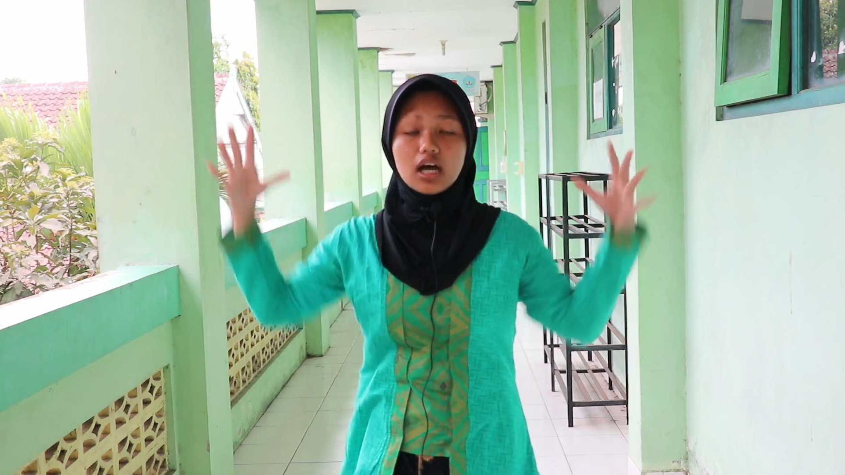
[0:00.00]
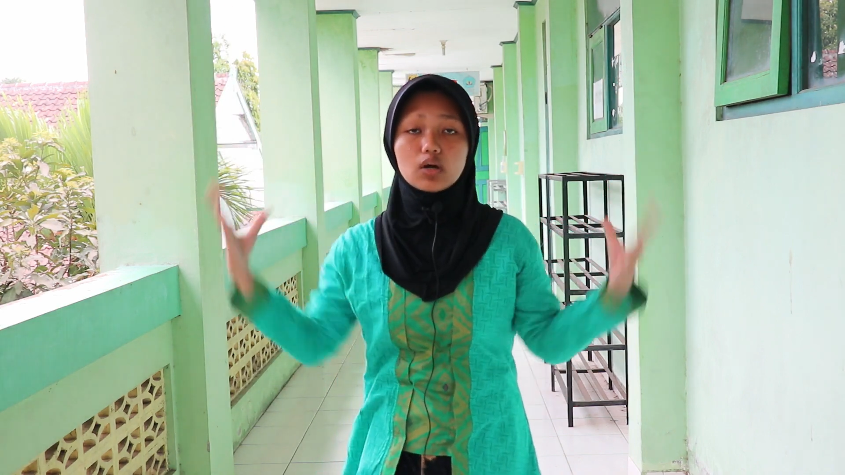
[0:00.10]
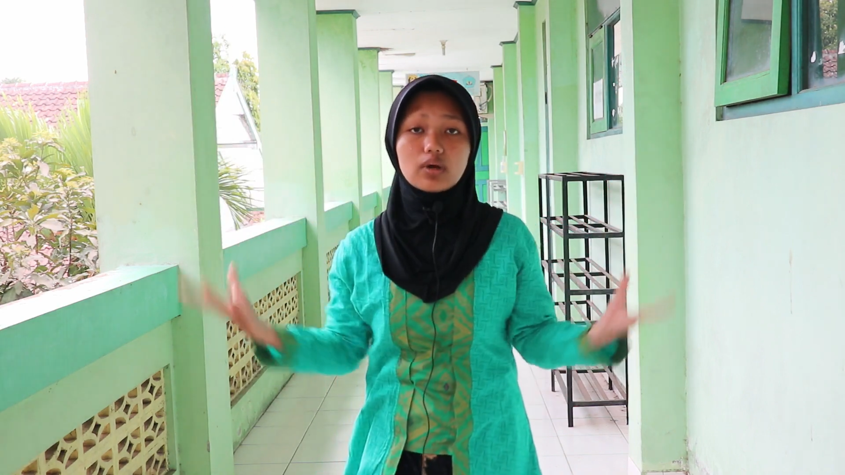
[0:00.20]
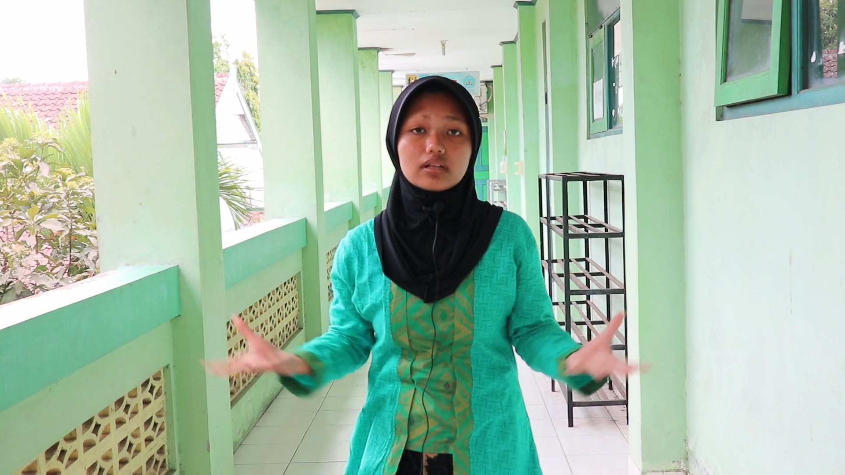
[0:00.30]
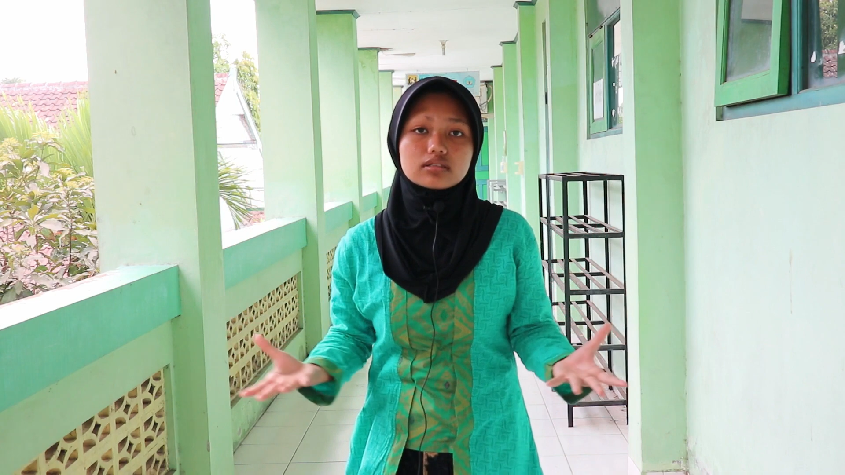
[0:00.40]

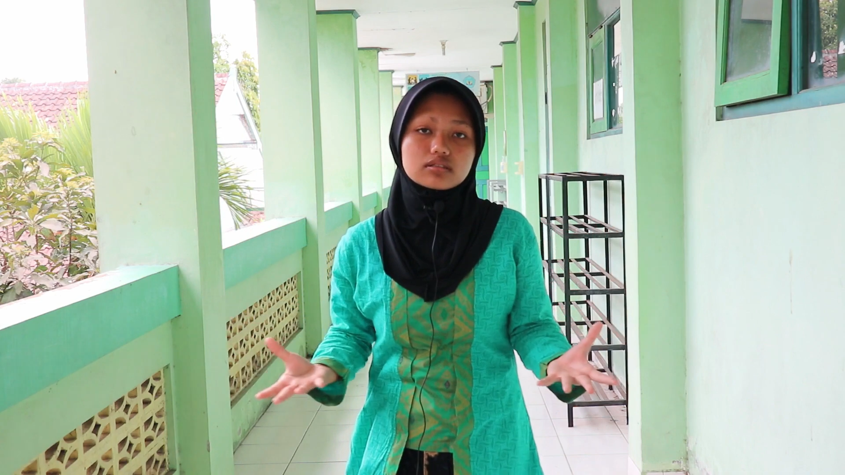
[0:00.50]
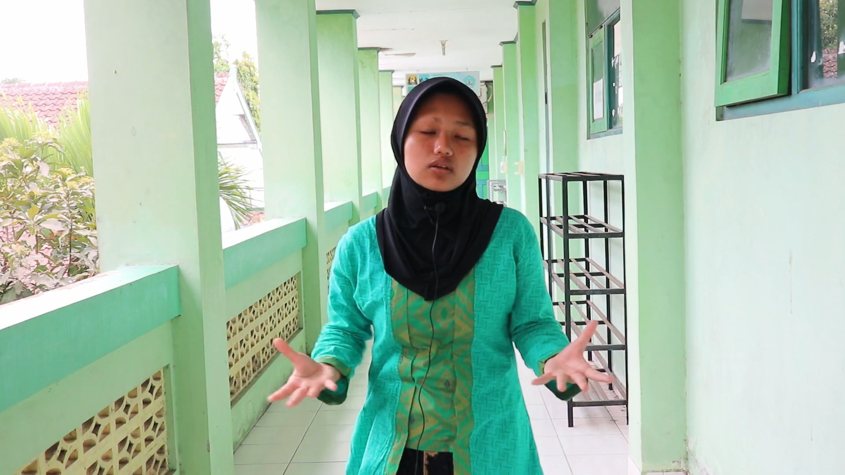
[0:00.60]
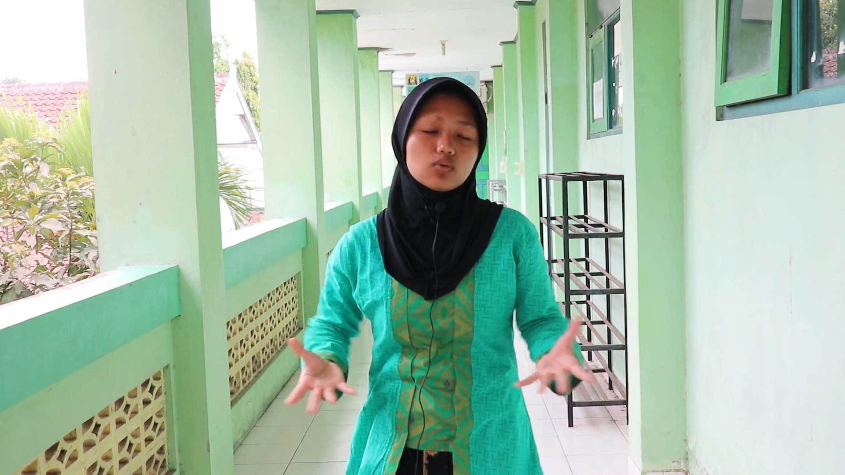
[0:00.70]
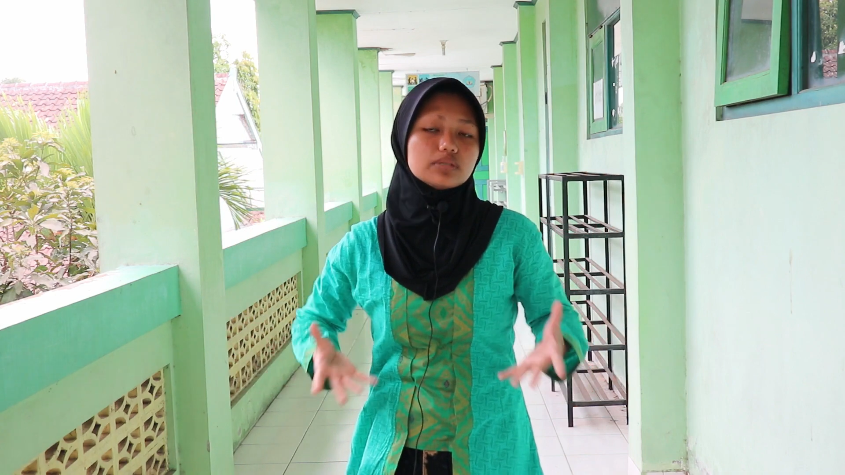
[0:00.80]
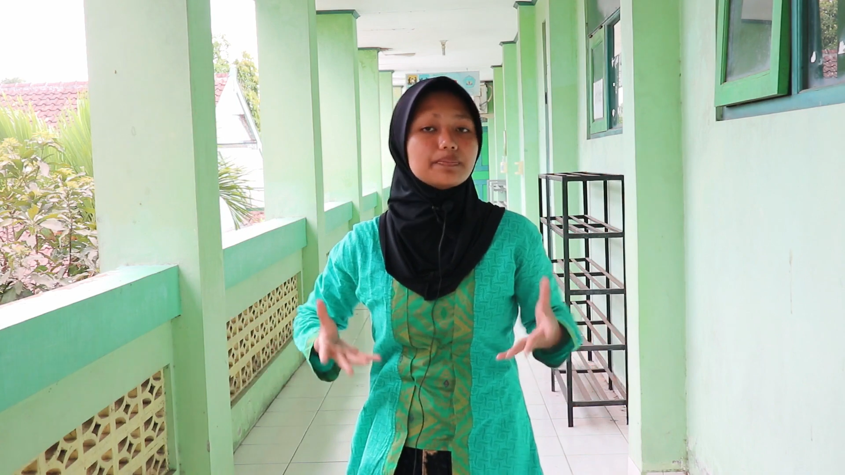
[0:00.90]
Her
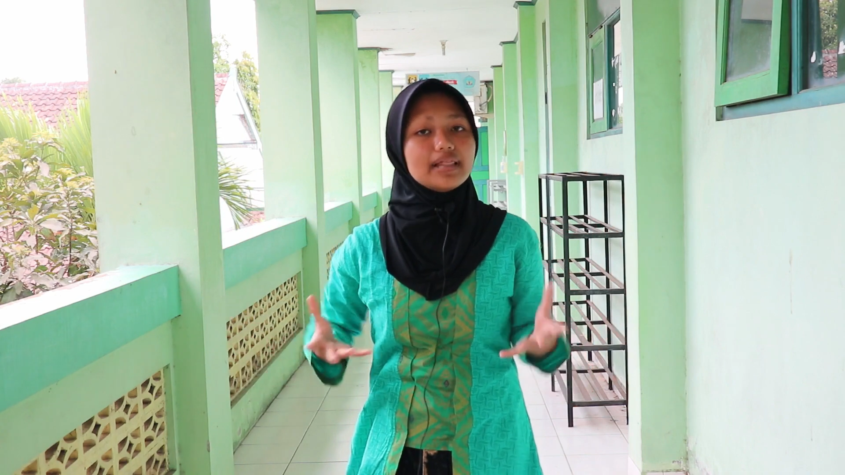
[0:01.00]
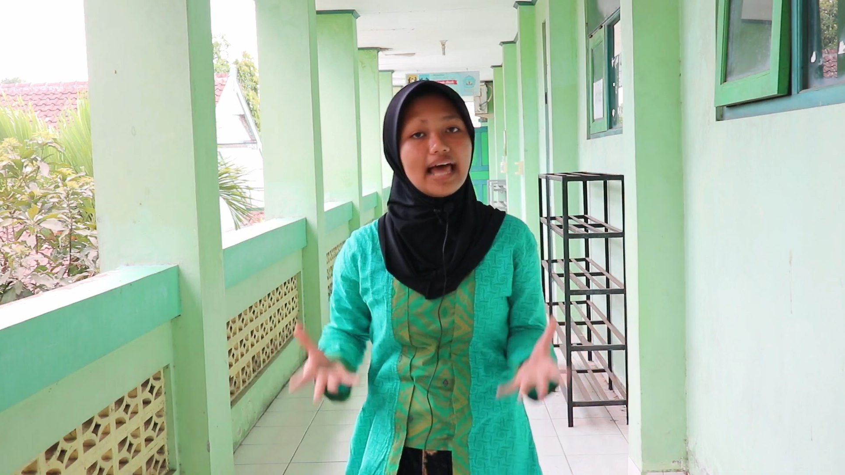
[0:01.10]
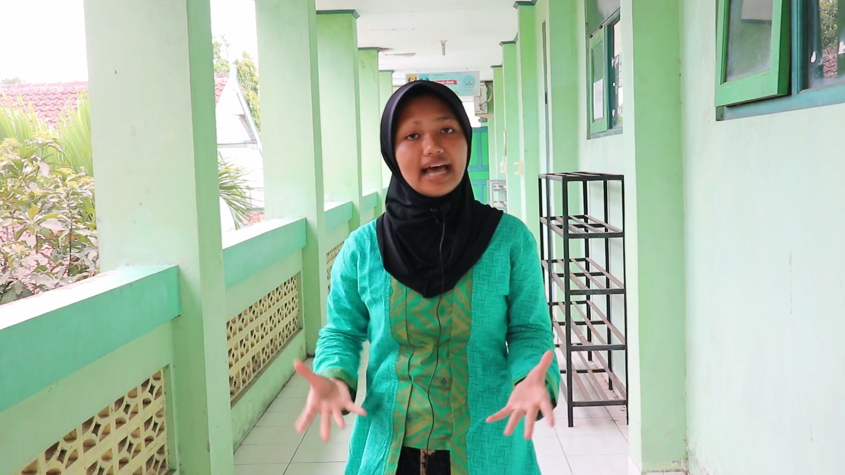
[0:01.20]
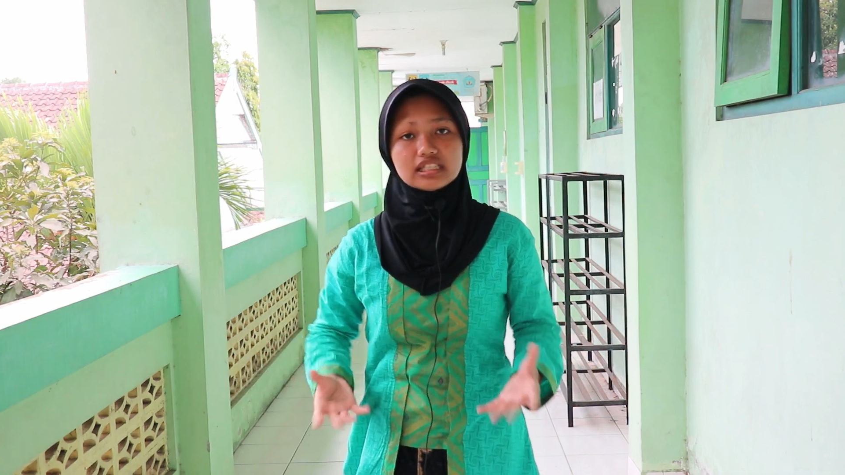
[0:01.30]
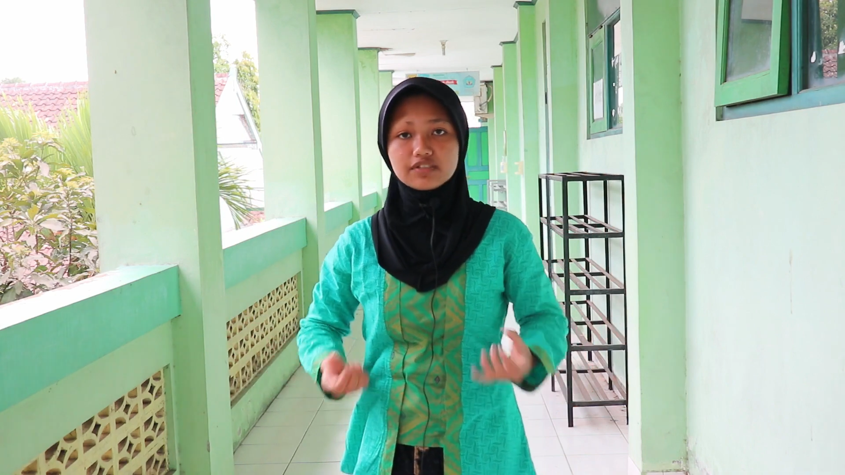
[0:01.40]
wealth was
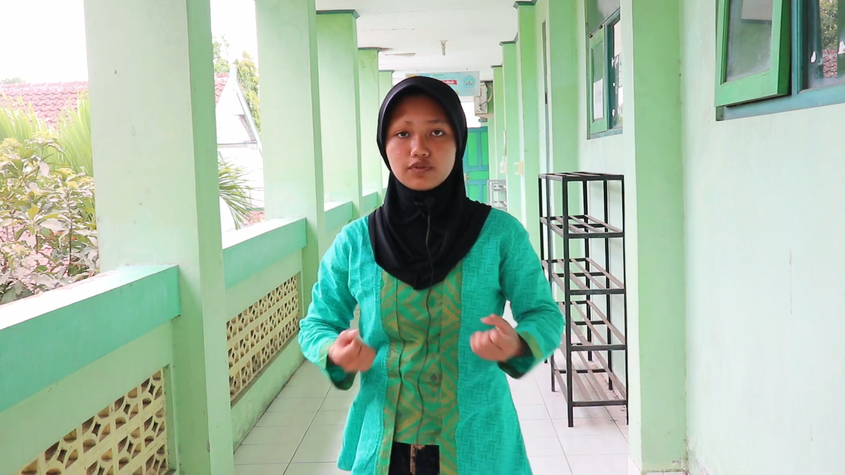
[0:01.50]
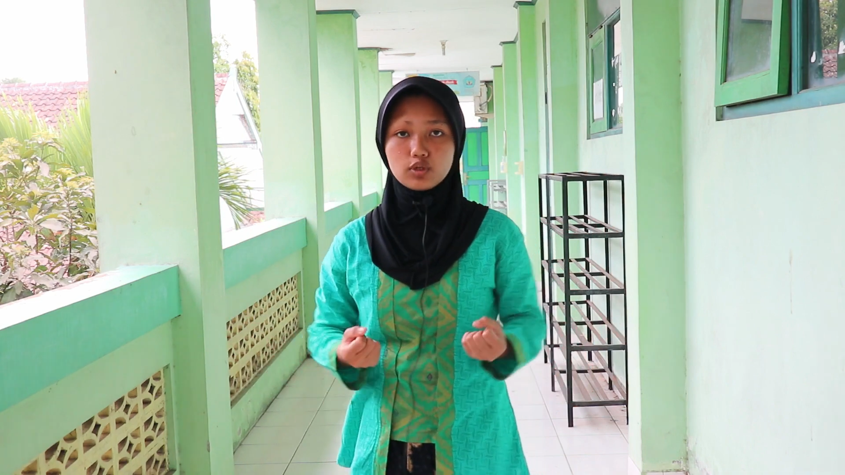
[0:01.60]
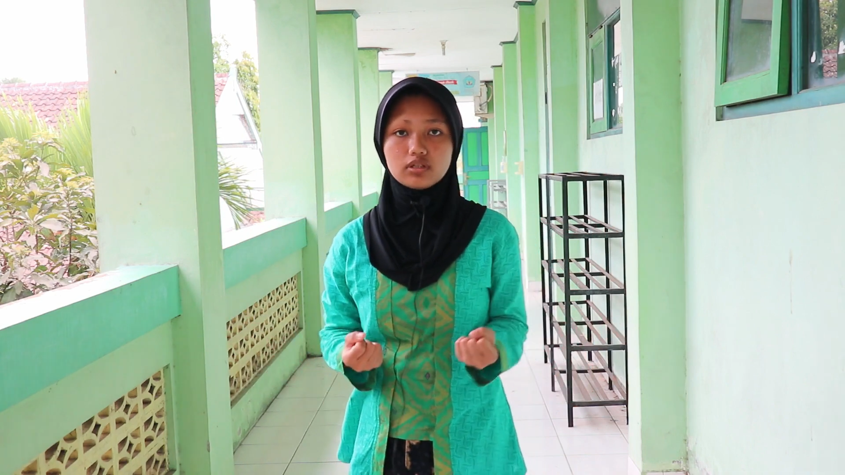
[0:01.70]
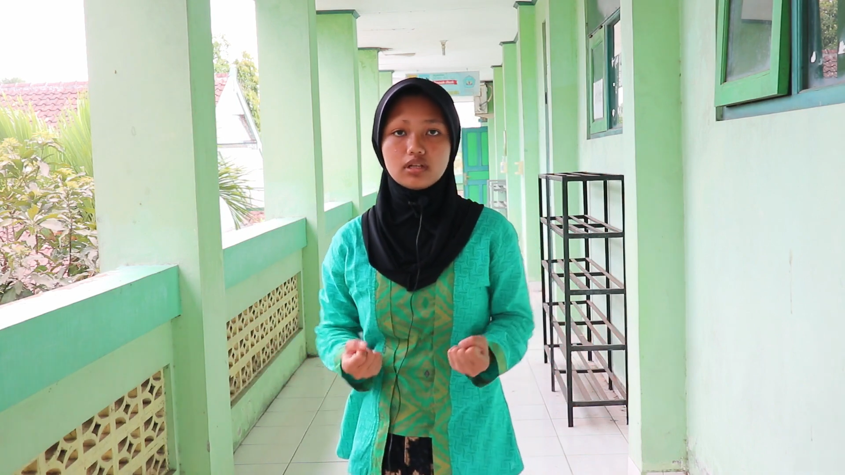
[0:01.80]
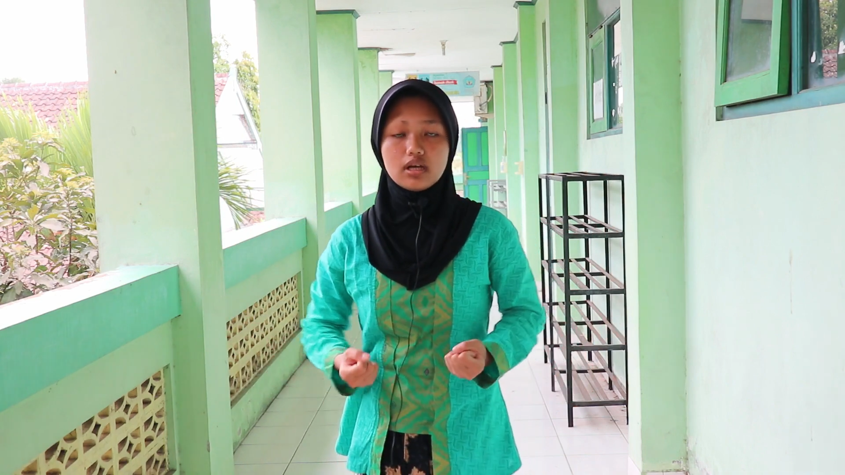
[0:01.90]

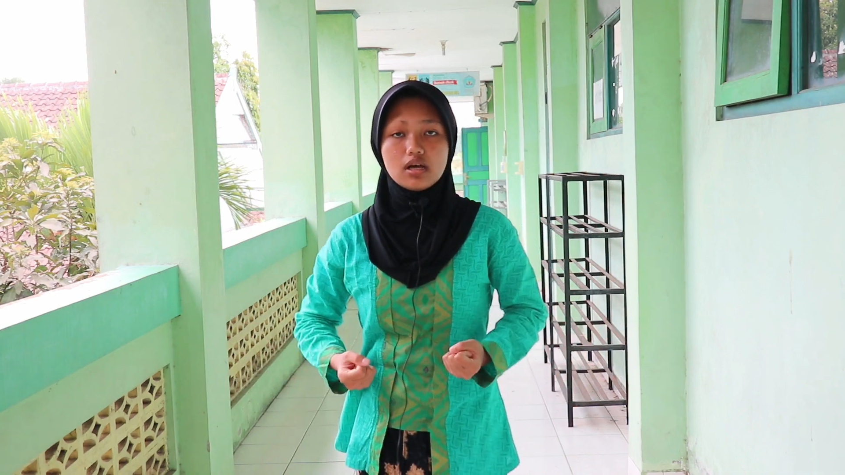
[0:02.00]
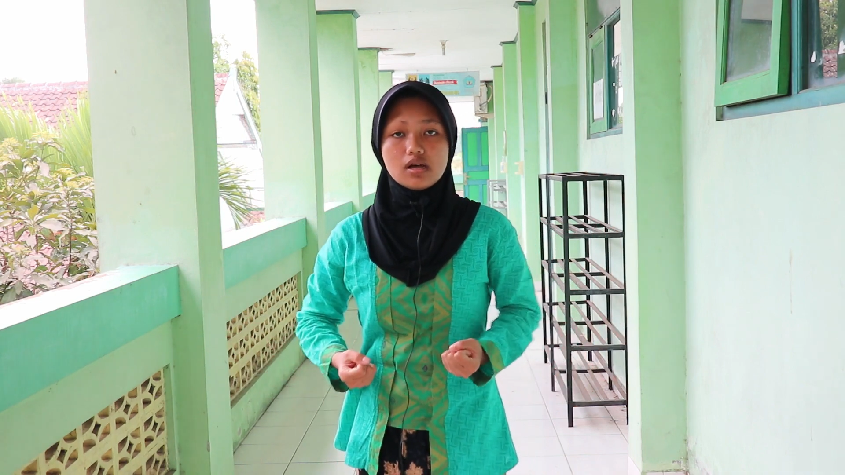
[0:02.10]
plentiful,